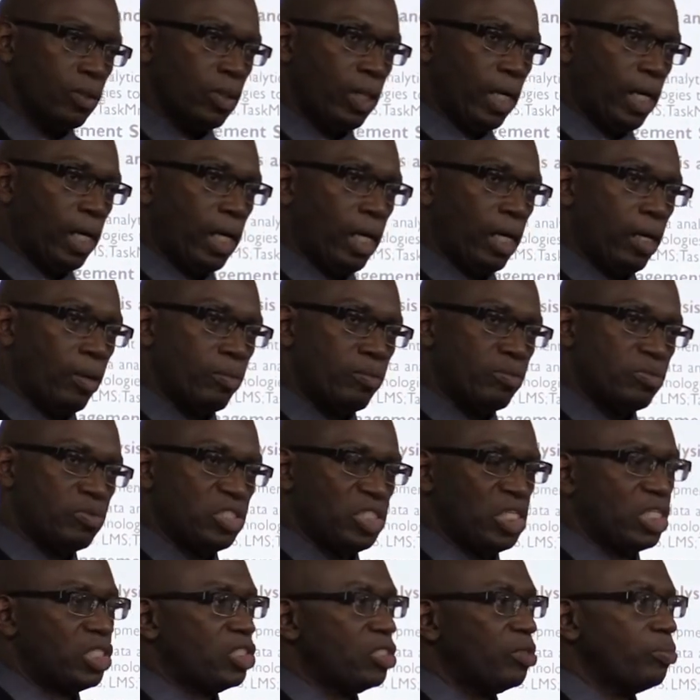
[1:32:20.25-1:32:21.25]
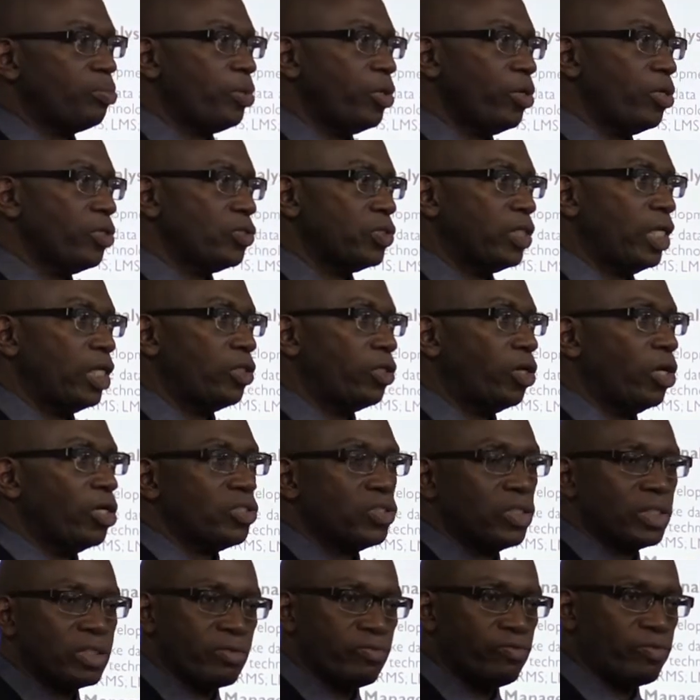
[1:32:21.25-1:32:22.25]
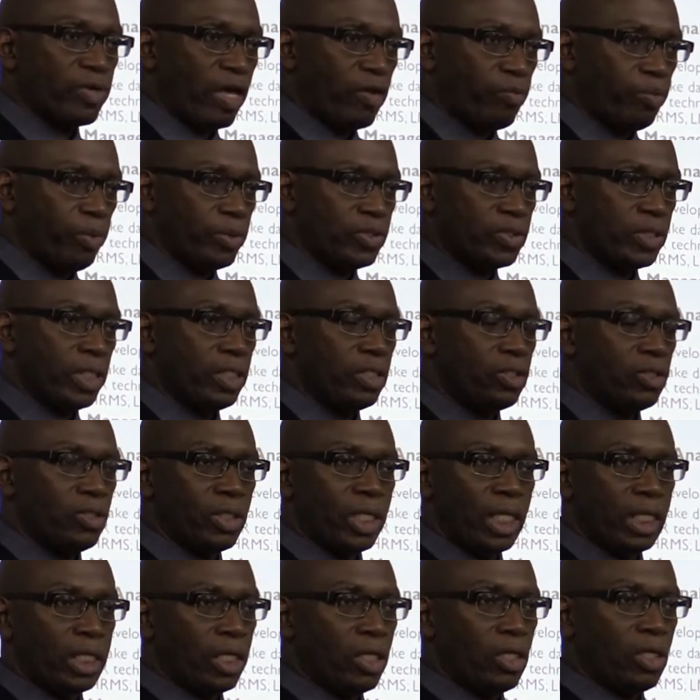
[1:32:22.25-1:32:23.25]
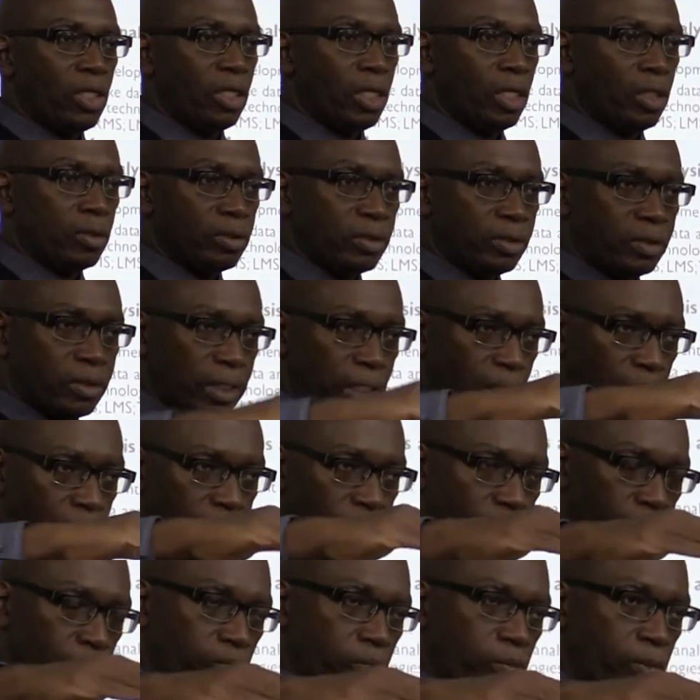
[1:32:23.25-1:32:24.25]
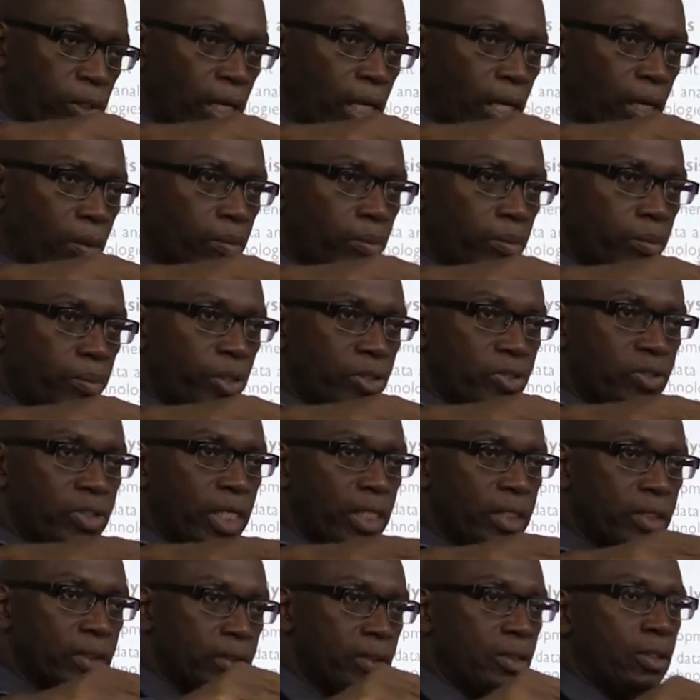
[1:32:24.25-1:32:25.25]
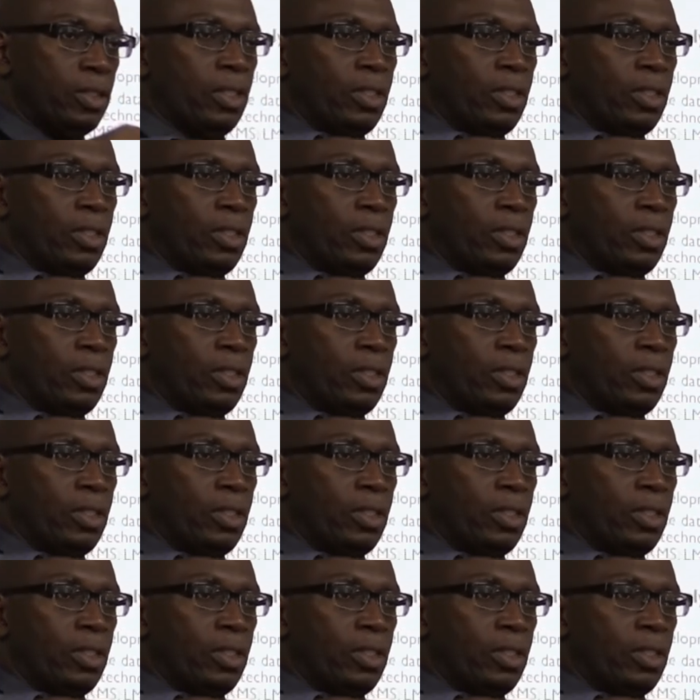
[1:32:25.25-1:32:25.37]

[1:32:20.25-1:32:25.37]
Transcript: 60% or 65%, you get another percent.